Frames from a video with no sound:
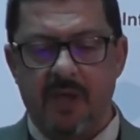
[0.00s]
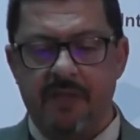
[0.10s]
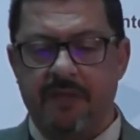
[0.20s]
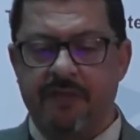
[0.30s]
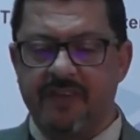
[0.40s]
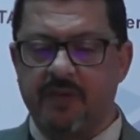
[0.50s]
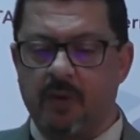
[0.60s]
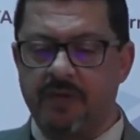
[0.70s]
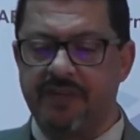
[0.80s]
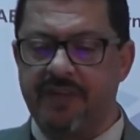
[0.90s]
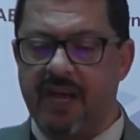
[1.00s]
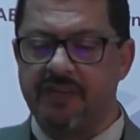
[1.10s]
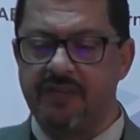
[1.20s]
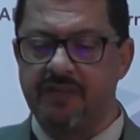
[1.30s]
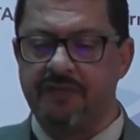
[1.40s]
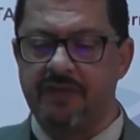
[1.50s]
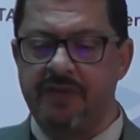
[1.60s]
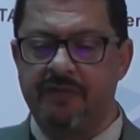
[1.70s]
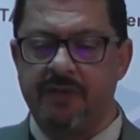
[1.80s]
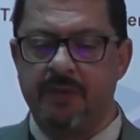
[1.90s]
The discourse and actions of
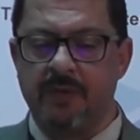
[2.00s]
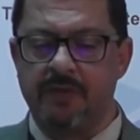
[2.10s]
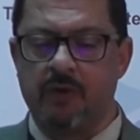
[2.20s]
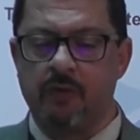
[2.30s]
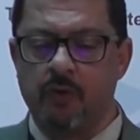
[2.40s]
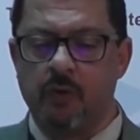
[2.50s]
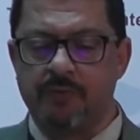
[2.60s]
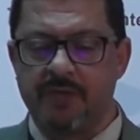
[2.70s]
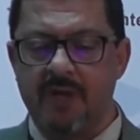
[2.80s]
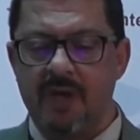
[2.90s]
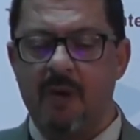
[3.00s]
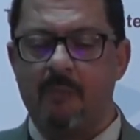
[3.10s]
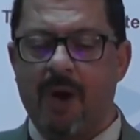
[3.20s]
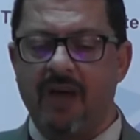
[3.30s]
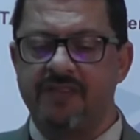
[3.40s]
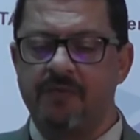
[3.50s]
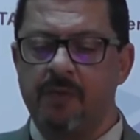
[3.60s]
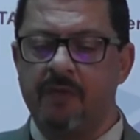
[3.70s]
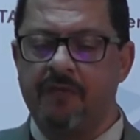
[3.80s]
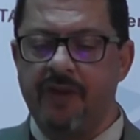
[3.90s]
individuals or groups pass
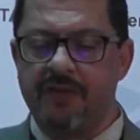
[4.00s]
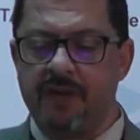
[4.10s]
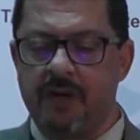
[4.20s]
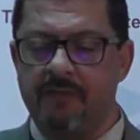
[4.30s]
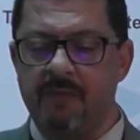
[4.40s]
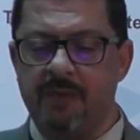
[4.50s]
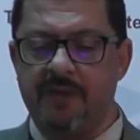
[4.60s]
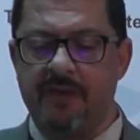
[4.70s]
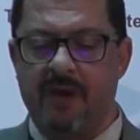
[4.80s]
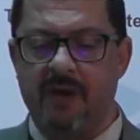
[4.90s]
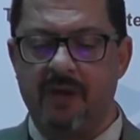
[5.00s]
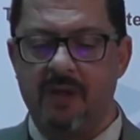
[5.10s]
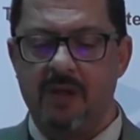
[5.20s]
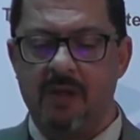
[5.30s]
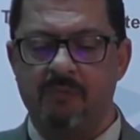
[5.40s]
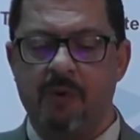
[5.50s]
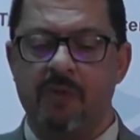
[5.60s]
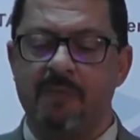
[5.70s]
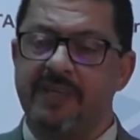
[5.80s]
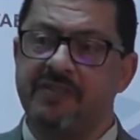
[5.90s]
through the filter of the media,
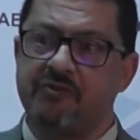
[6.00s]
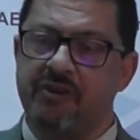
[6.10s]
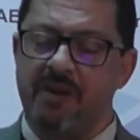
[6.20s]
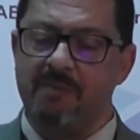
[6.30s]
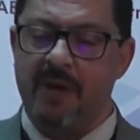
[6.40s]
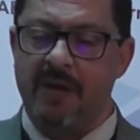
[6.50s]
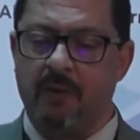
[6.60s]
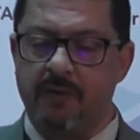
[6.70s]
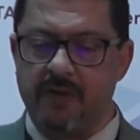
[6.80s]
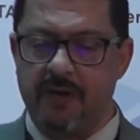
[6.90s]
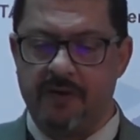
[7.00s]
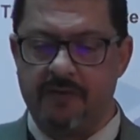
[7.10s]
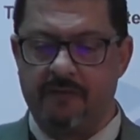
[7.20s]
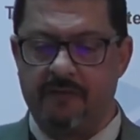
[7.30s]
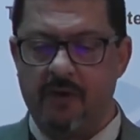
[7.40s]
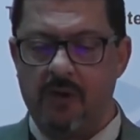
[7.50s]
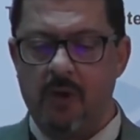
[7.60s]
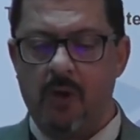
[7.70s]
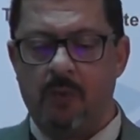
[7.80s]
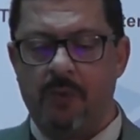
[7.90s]
both mainstream and alternative,
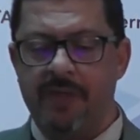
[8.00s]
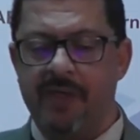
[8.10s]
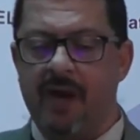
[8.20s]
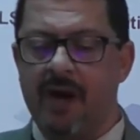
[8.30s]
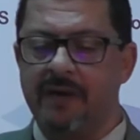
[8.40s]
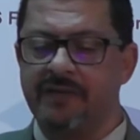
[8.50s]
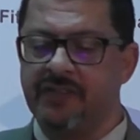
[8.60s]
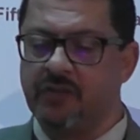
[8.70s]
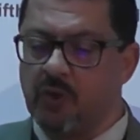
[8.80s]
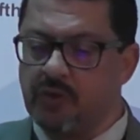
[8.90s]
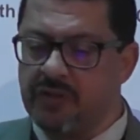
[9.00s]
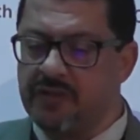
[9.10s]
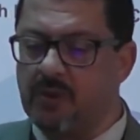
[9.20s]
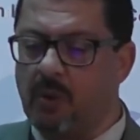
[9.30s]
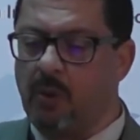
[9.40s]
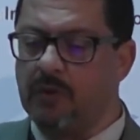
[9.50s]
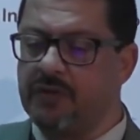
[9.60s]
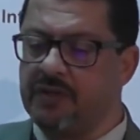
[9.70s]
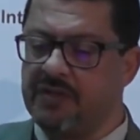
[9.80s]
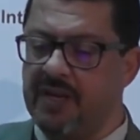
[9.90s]
where they are distorted,
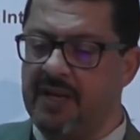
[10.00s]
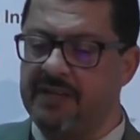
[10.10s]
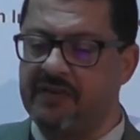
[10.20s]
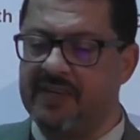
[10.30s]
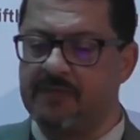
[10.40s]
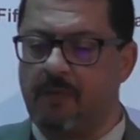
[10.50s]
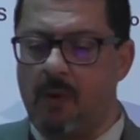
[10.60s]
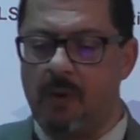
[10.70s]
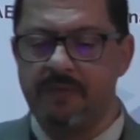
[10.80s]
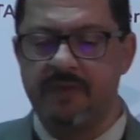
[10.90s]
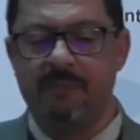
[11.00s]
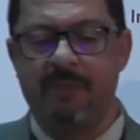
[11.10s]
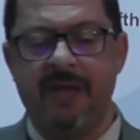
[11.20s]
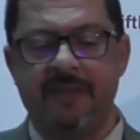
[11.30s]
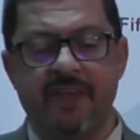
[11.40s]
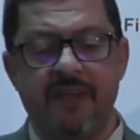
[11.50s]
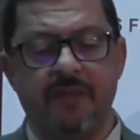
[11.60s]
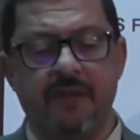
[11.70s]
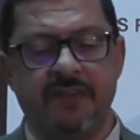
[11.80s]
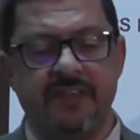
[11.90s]
altered, and transformed by
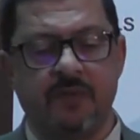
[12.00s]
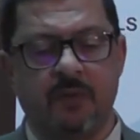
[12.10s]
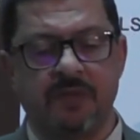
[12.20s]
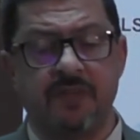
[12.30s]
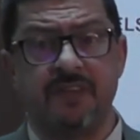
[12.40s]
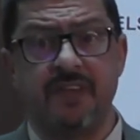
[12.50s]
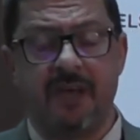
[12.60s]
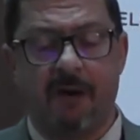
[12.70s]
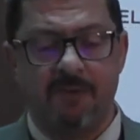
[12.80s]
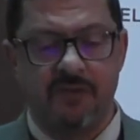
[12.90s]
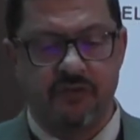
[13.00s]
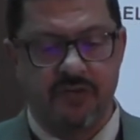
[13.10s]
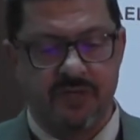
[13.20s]
attendant discourses and commentary.